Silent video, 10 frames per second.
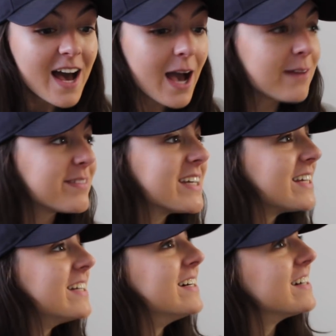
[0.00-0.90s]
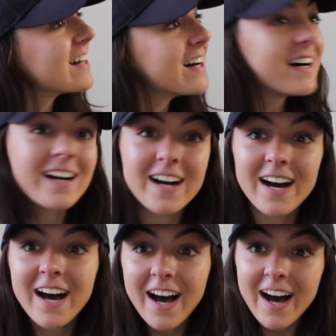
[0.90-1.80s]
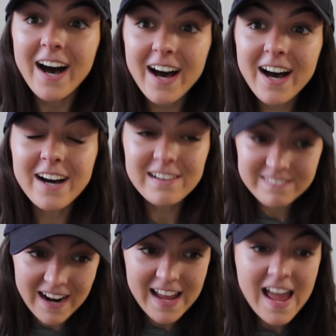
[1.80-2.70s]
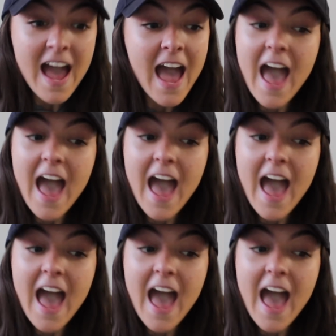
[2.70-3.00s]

I mean, ha ha, ha ha, right?